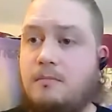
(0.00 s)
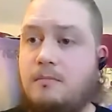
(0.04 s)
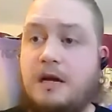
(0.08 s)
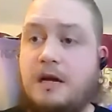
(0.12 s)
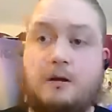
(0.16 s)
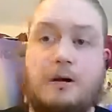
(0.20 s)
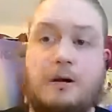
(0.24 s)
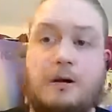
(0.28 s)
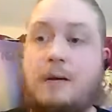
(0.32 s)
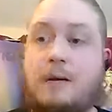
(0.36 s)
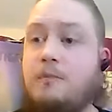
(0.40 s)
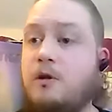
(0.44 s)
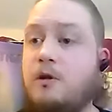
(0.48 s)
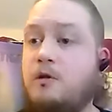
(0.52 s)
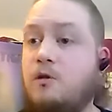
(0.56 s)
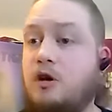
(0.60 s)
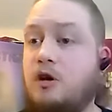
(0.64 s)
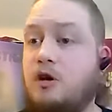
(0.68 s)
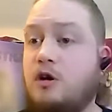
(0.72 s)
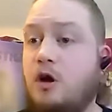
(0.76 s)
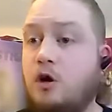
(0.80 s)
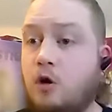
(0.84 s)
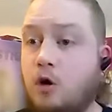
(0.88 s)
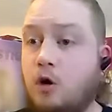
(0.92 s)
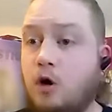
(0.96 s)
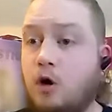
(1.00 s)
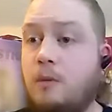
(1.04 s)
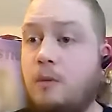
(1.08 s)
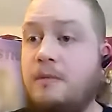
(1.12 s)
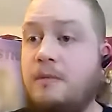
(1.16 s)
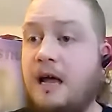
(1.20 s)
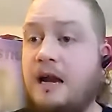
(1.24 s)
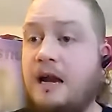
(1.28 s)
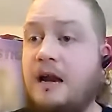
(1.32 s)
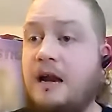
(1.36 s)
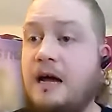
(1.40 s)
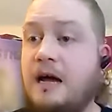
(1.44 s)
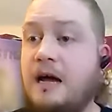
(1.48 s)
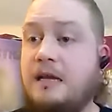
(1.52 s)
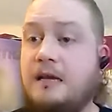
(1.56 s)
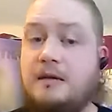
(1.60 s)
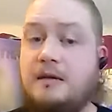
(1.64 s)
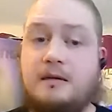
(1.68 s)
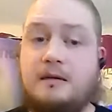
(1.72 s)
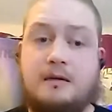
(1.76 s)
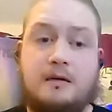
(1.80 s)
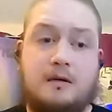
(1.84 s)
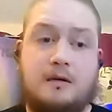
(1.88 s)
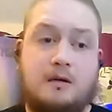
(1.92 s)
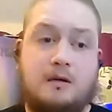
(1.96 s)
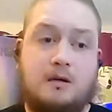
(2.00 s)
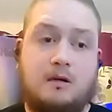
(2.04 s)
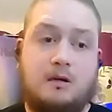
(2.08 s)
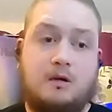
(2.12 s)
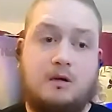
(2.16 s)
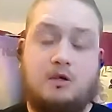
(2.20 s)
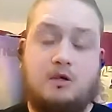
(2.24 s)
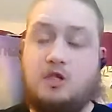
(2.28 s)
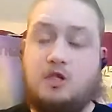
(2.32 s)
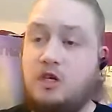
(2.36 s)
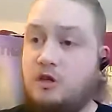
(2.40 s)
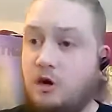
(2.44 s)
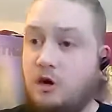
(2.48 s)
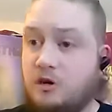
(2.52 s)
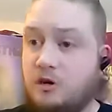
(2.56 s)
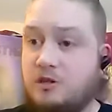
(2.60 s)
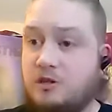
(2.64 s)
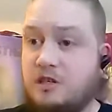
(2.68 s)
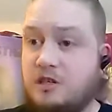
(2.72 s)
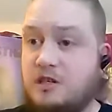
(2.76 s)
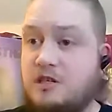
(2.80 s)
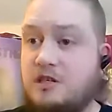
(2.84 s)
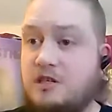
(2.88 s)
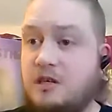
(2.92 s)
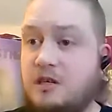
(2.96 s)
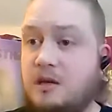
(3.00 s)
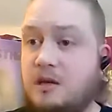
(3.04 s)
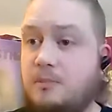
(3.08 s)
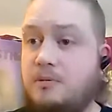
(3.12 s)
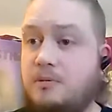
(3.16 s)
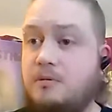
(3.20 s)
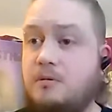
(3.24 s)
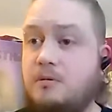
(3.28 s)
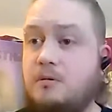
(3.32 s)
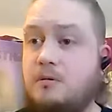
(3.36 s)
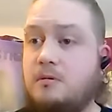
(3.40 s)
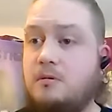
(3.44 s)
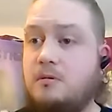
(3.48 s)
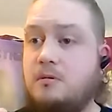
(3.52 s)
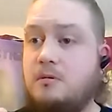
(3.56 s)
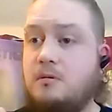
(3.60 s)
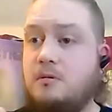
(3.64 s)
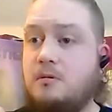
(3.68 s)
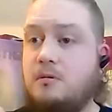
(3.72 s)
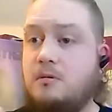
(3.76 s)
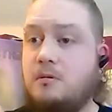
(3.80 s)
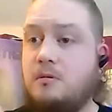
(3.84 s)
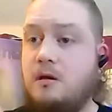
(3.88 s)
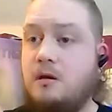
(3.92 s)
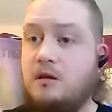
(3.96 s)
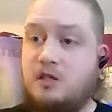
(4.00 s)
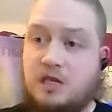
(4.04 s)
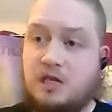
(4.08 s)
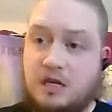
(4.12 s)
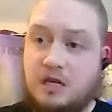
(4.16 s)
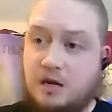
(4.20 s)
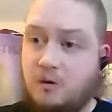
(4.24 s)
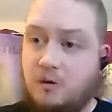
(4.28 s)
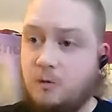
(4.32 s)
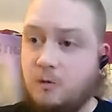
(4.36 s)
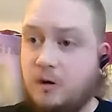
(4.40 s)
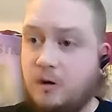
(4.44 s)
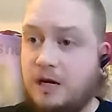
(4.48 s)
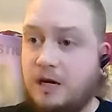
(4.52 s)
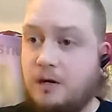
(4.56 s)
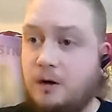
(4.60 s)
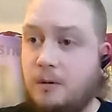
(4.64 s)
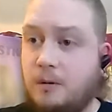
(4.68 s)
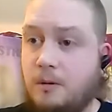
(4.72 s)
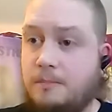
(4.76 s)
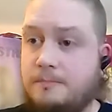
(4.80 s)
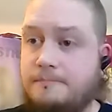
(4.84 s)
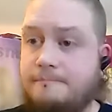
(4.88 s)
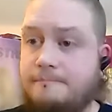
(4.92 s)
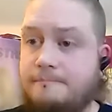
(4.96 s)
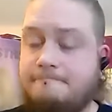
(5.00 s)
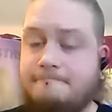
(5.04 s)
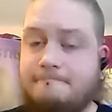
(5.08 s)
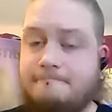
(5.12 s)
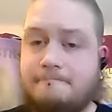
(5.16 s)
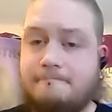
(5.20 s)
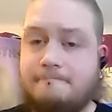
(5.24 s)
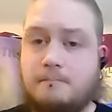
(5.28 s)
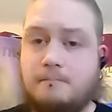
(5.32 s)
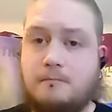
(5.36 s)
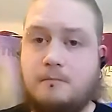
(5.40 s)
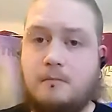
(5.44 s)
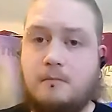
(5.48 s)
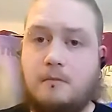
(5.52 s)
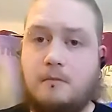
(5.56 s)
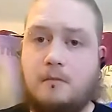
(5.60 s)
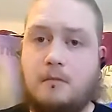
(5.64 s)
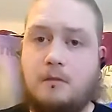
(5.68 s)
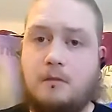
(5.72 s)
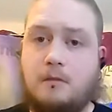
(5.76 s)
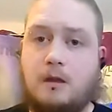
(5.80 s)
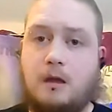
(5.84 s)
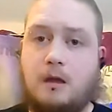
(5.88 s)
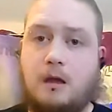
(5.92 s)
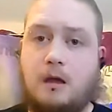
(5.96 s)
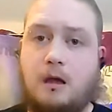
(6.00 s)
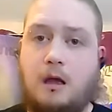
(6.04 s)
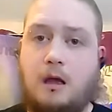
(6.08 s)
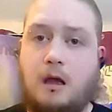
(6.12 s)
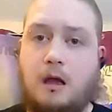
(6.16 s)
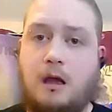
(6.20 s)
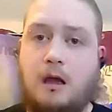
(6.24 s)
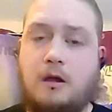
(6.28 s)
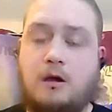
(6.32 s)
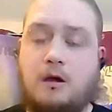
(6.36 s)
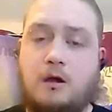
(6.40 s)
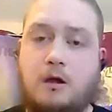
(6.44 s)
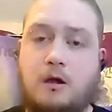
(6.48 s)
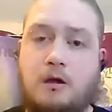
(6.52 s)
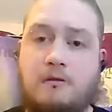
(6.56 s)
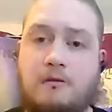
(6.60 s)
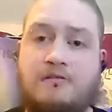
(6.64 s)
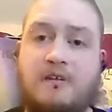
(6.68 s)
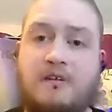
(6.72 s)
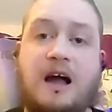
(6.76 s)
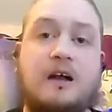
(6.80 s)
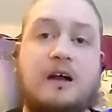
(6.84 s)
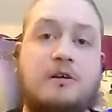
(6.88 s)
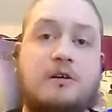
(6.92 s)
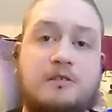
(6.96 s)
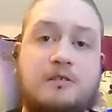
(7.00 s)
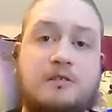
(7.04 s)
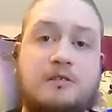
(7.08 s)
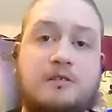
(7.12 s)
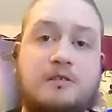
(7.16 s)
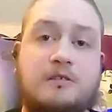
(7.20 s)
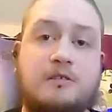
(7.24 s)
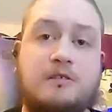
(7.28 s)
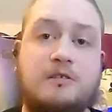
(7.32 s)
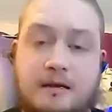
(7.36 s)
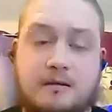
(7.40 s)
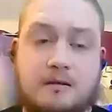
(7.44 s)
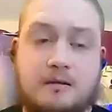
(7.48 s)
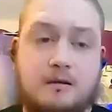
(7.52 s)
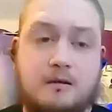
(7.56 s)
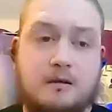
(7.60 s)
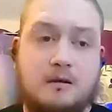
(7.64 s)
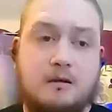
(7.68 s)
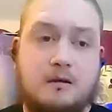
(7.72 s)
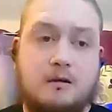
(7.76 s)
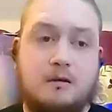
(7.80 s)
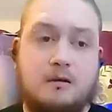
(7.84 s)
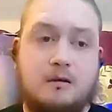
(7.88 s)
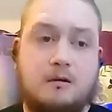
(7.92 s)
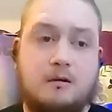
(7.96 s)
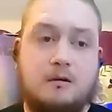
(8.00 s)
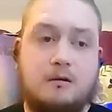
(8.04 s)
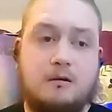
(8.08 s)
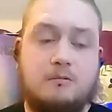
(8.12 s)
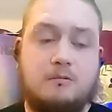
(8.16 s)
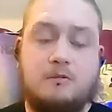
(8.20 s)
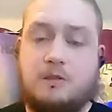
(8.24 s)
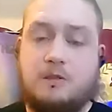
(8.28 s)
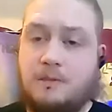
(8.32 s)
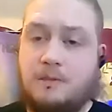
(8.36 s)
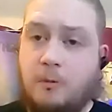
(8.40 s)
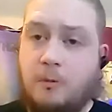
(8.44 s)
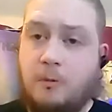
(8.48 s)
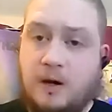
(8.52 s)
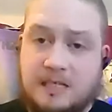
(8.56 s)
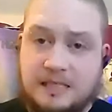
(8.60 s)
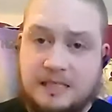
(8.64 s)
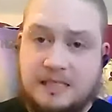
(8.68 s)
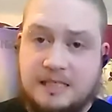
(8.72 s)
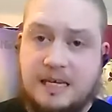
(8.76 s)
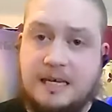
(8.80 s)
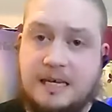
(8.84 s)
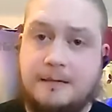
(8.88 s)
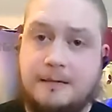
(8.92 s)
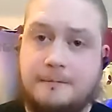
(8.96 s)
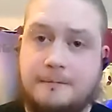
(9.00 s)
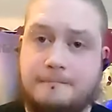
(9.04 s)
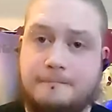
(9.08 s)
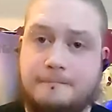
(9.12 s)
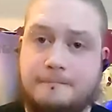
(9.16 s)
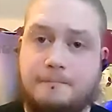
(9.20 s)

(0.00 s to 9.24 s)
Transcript: My grandmother had gone home that night. She'd gone to sleep, and she didn't wake up. And her final day was my wedding day.